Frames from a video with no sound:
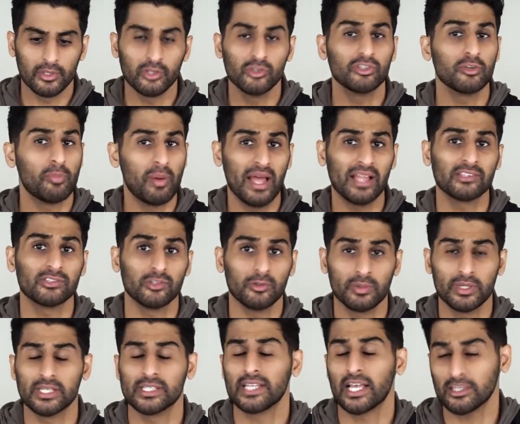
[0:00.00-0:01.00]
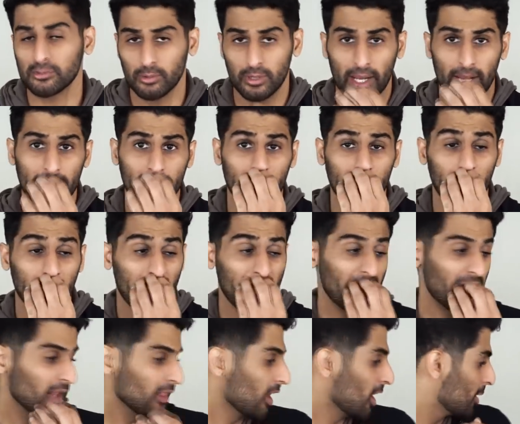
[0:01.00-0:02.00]
use a pencil, because that's what I do.
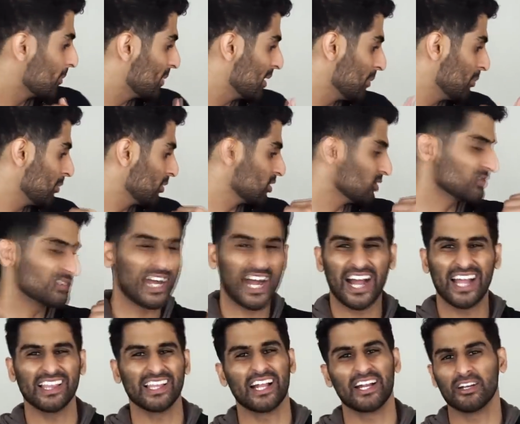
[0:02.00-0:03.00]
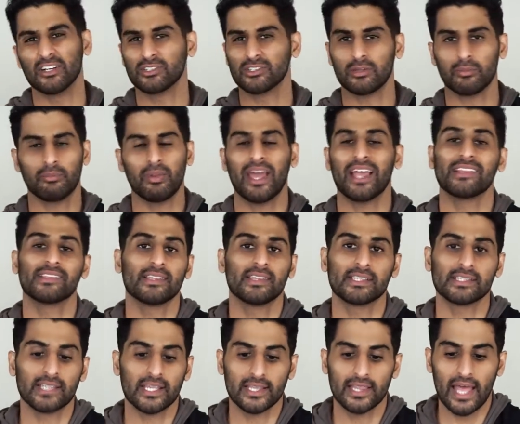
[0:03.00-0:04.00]
A lot of people use highlighters and pens and
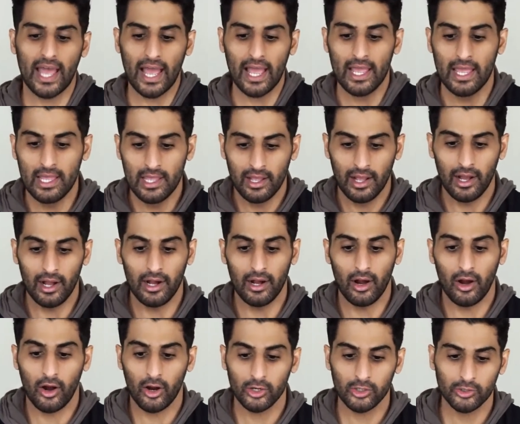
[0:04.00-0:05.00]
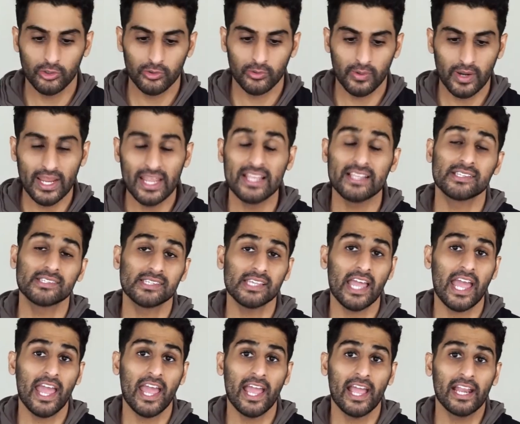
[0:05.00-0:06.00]
things like that. Uh, hard to erase,
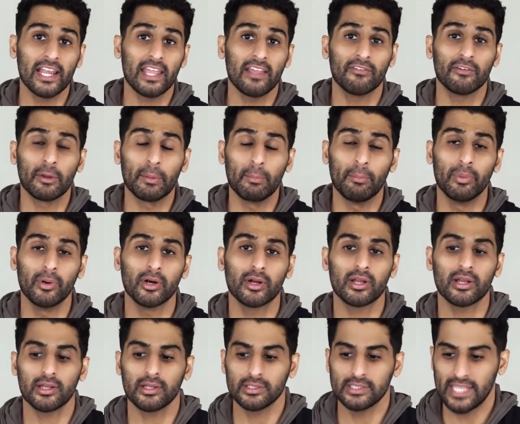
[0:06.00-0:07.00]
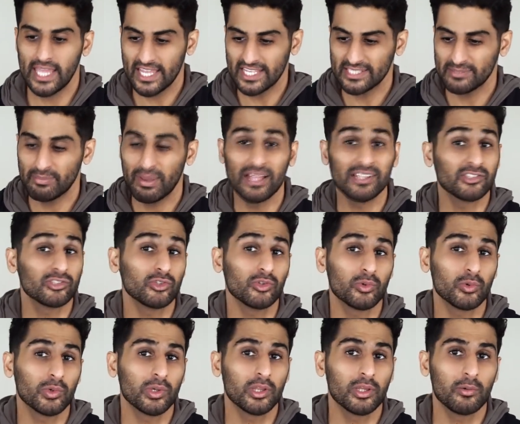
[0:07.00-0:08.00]
and if your book takes pencil
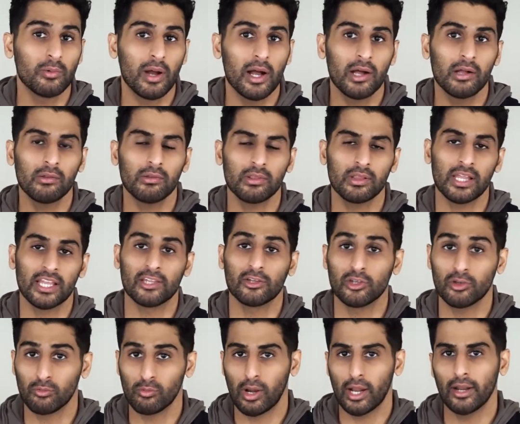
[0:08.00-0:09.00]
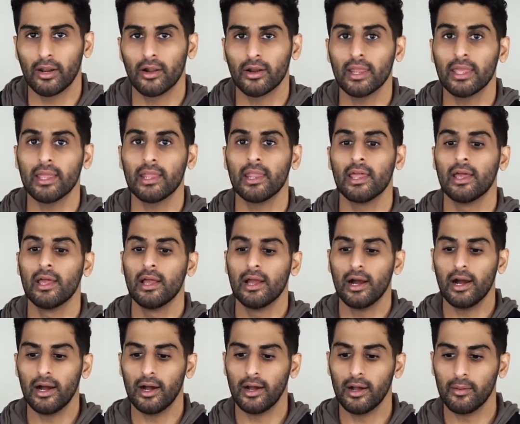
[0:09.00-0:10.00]
really well, like you can write on it
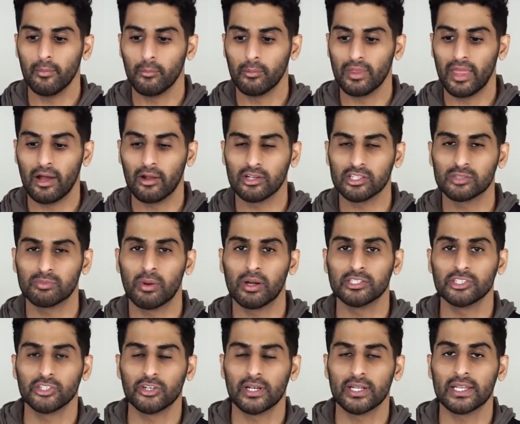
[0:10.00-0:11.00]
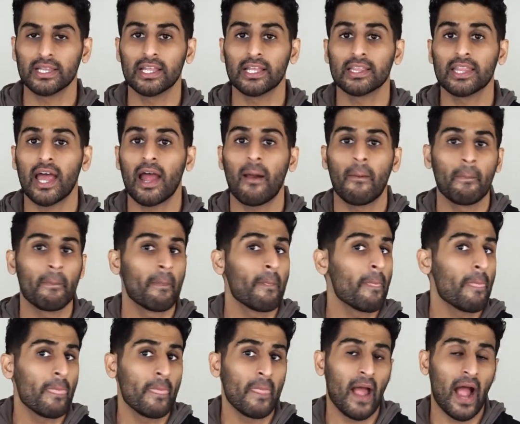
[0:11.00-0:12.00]
um, without it smudging or anything like that,
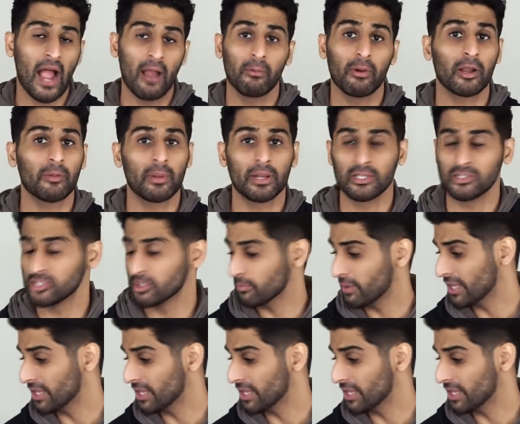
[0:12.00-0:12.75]
I recommend using